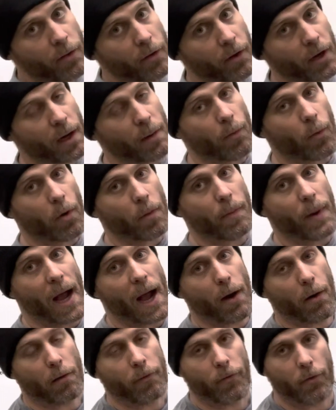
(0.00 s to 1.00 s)
they're getting more
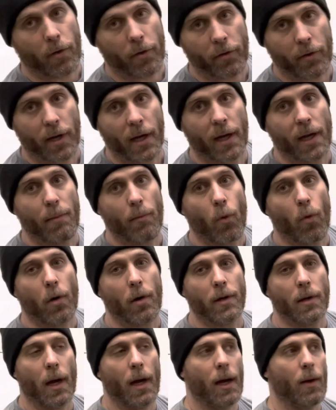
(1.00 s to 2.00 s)
powerful, they're getting
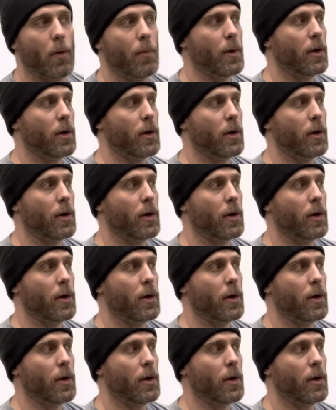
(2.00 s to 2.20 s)
more what